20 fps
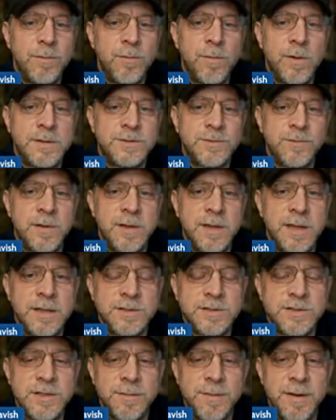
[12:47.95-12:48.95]
what's really
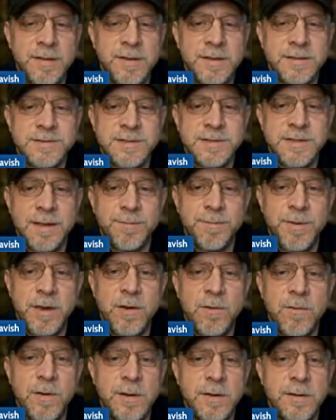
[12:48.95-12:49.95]
interesting about this is that
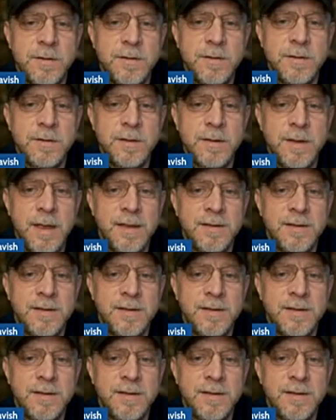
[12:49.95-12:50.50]
Bitcoin has